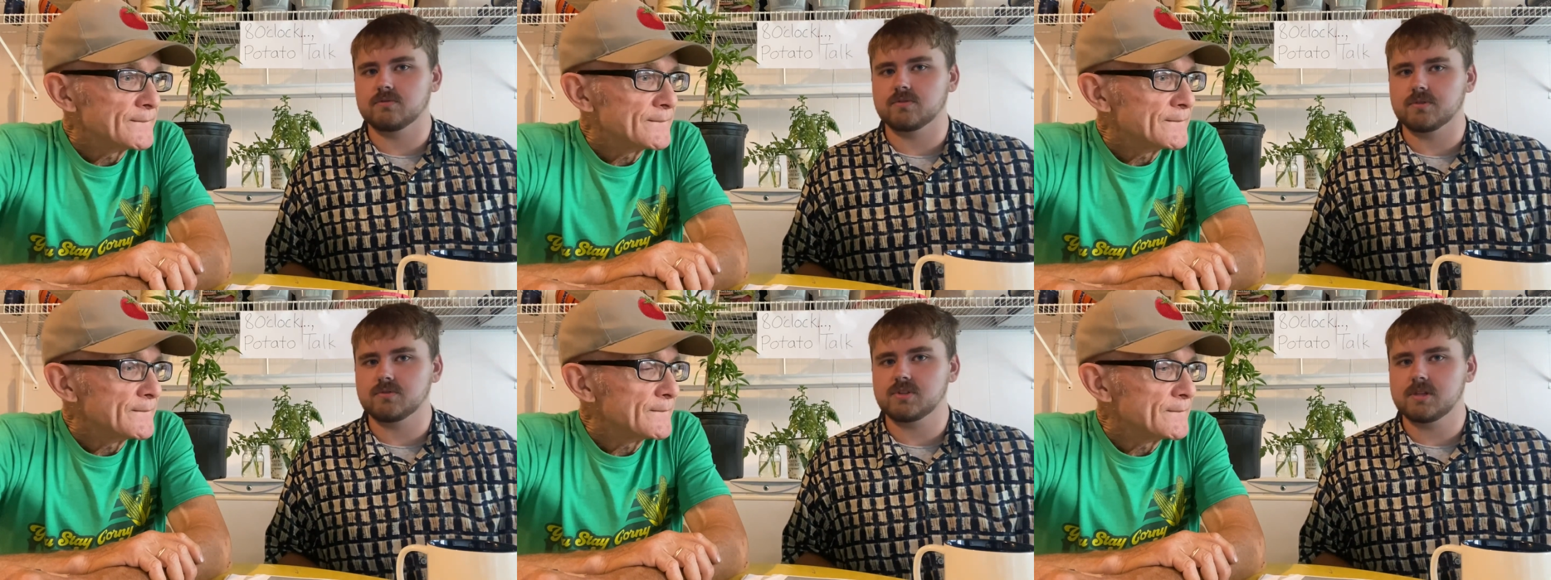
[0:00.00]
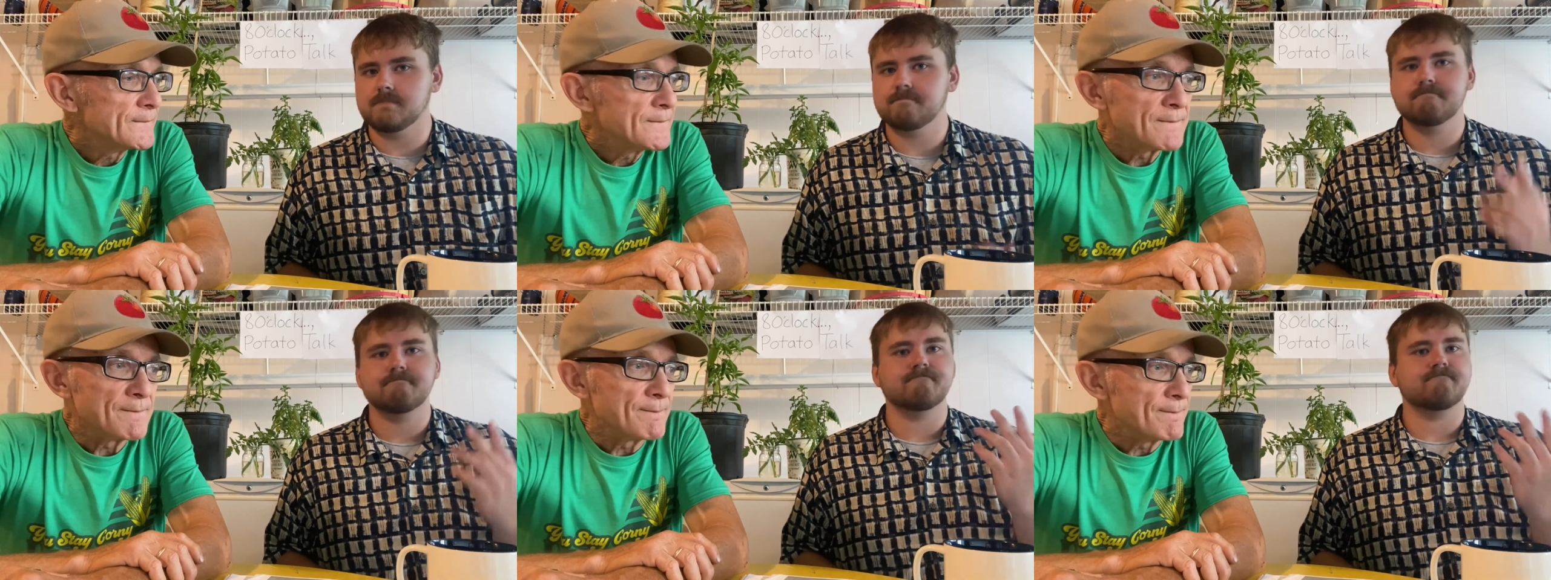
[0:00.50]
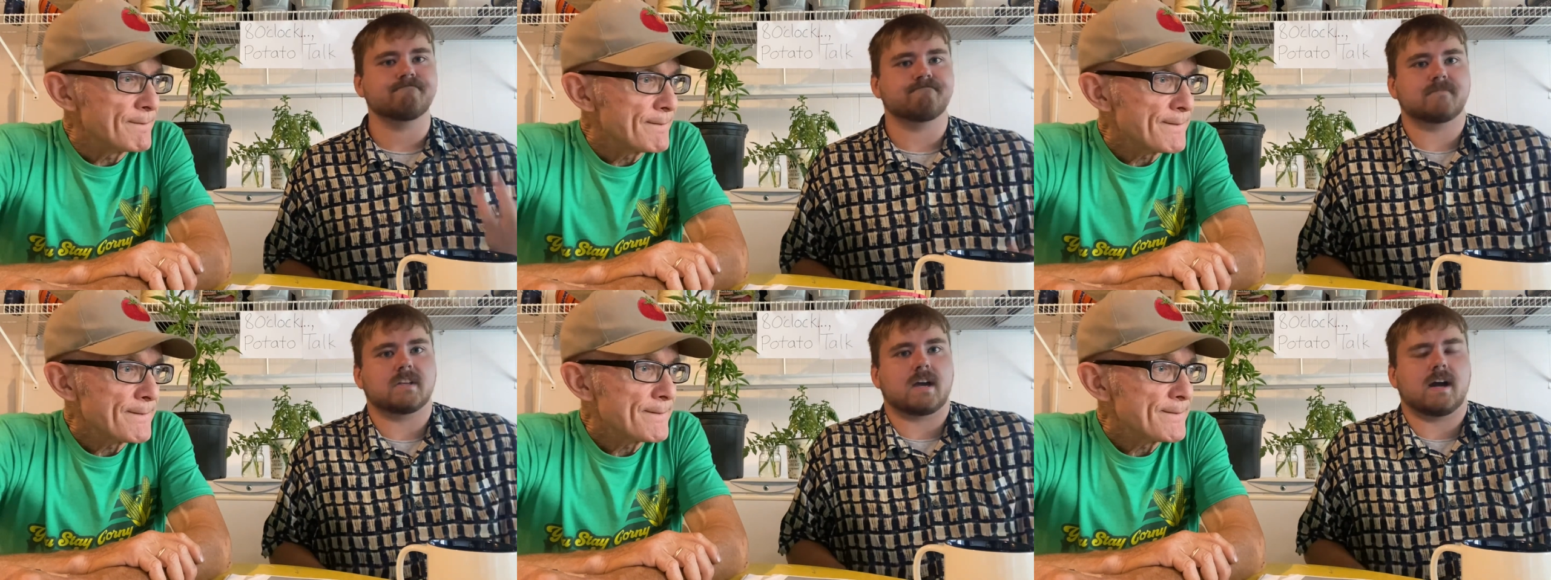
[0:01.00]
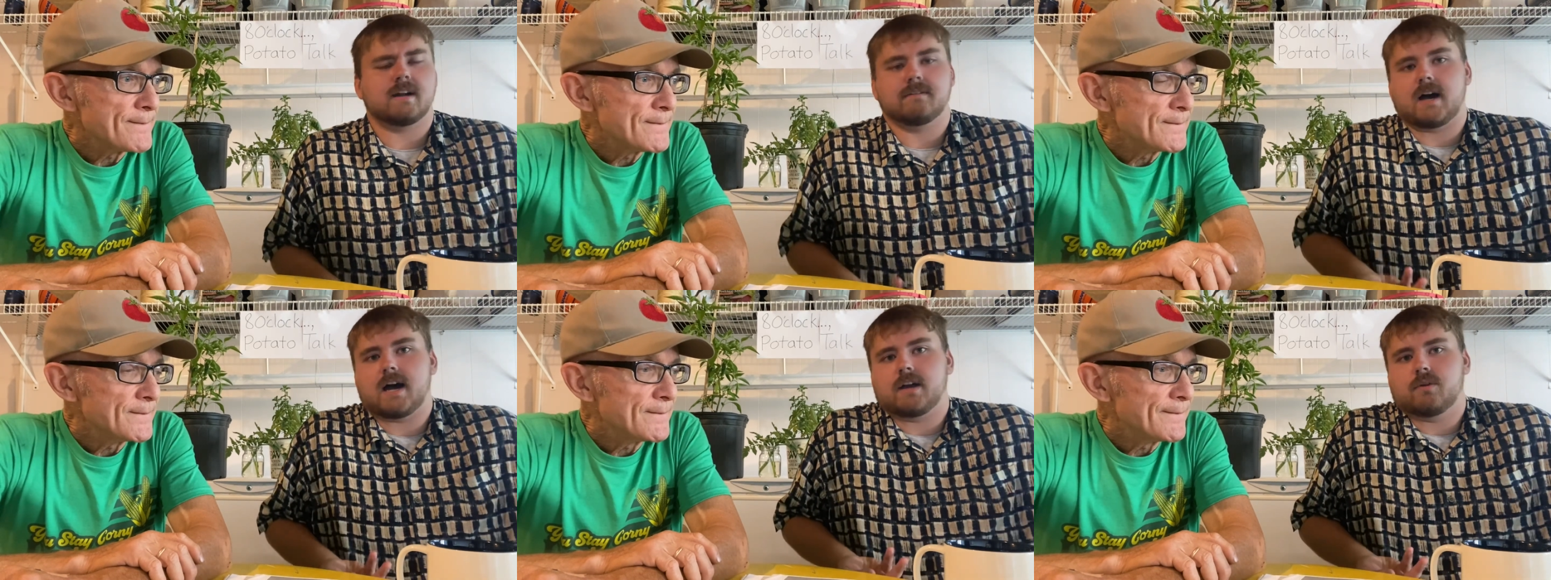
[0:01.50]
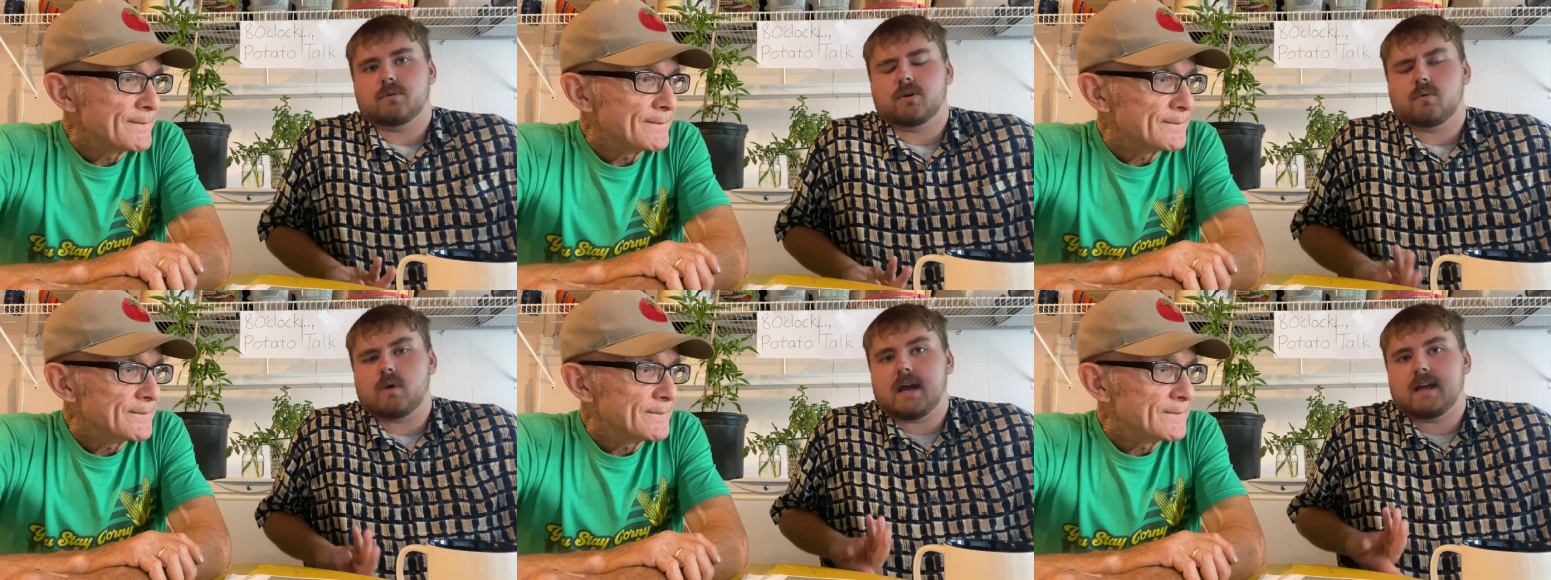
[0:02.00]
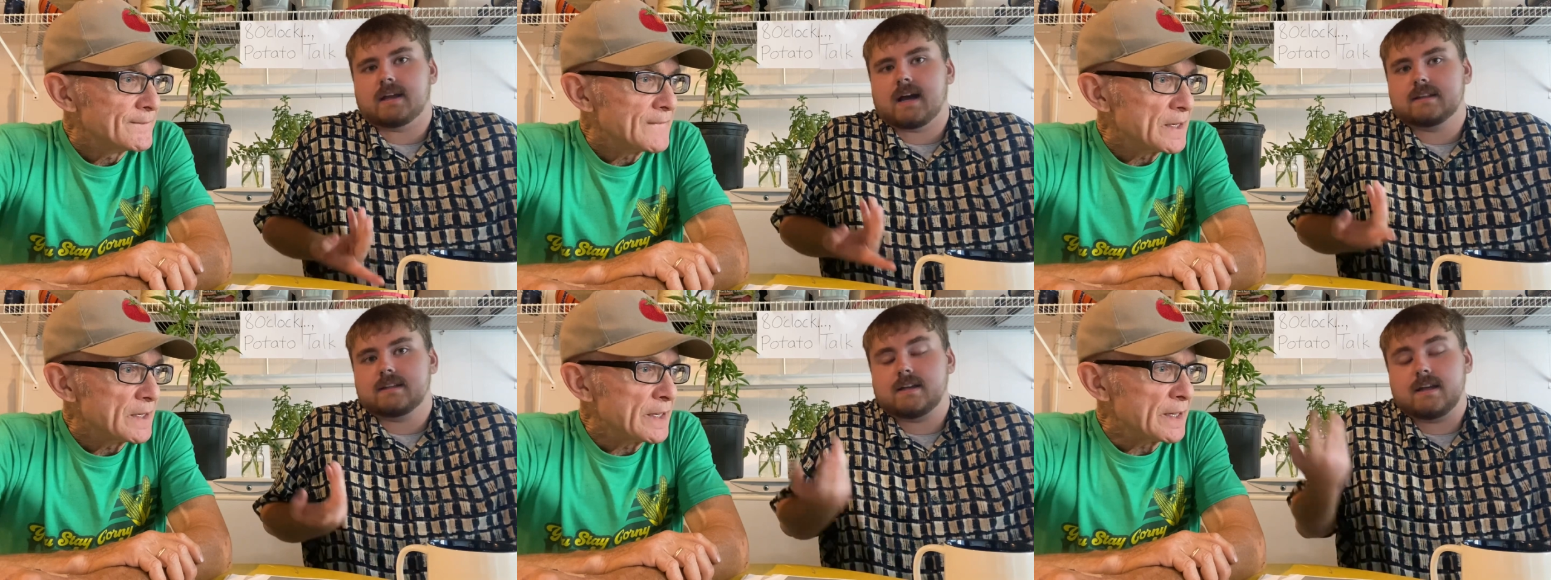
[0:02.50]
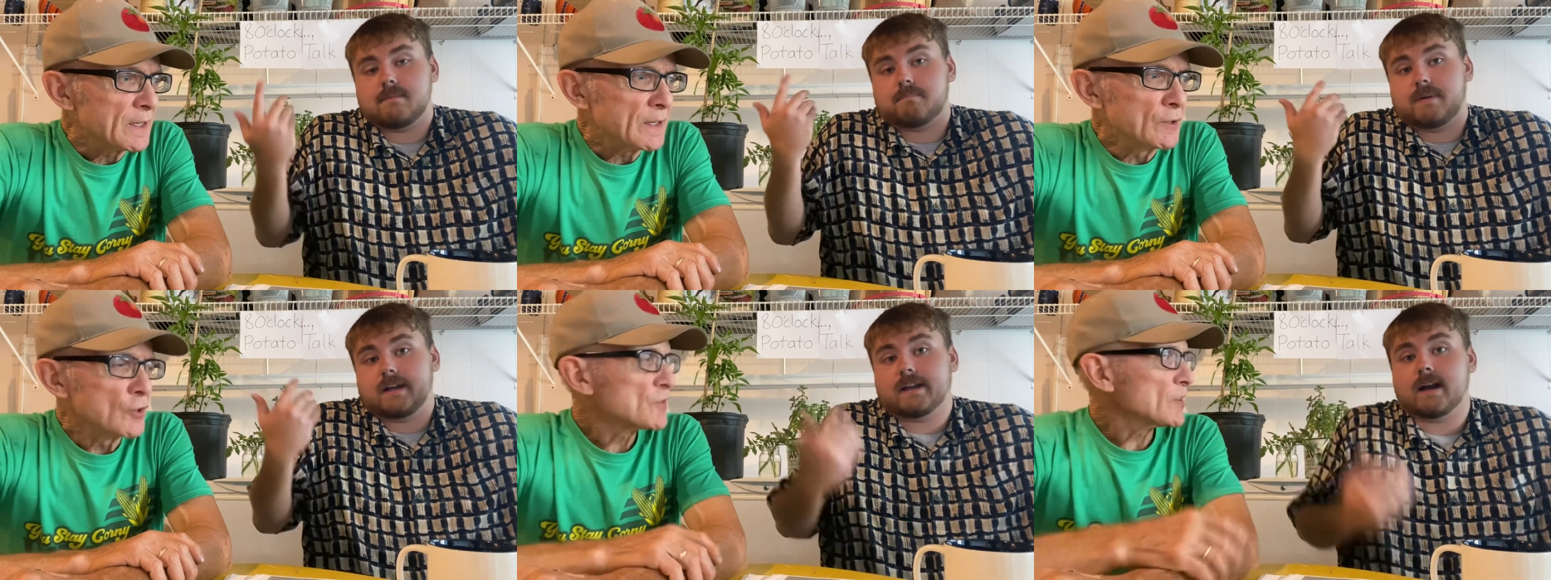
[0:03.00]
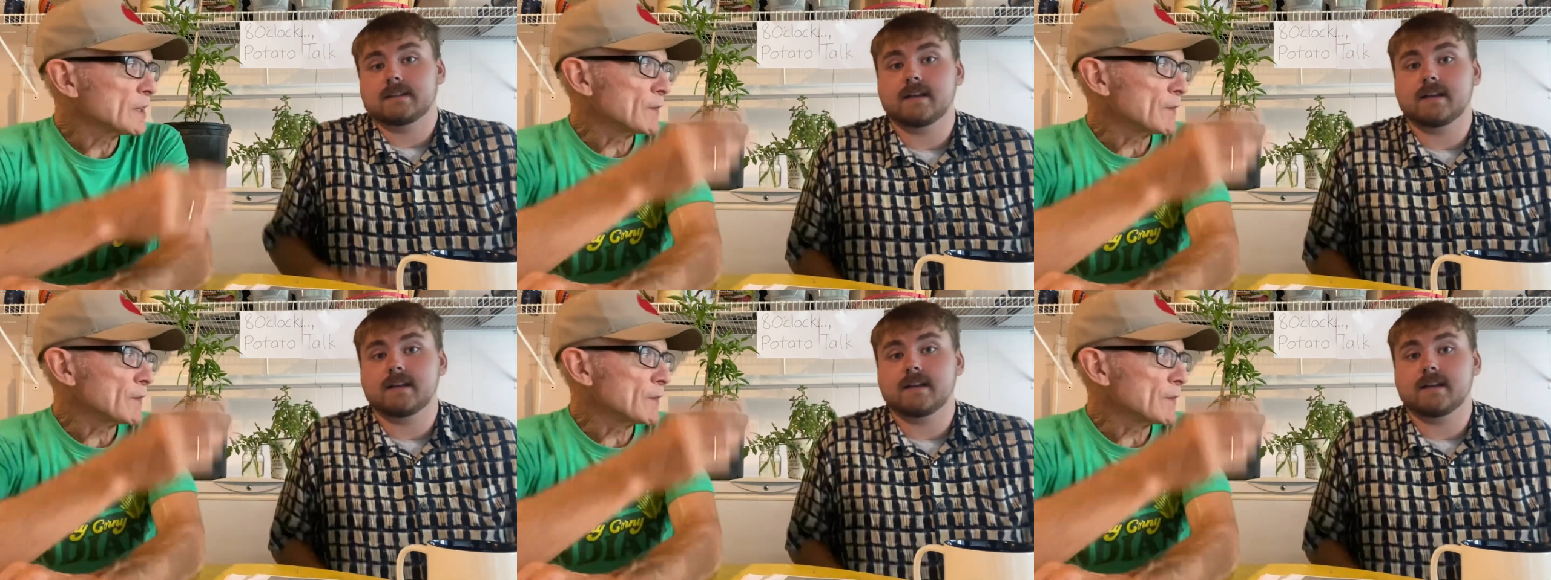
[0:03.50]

Speaker 1: Jerusalem. Mm-mm. Kind of, I don't know why it got that name, it but it got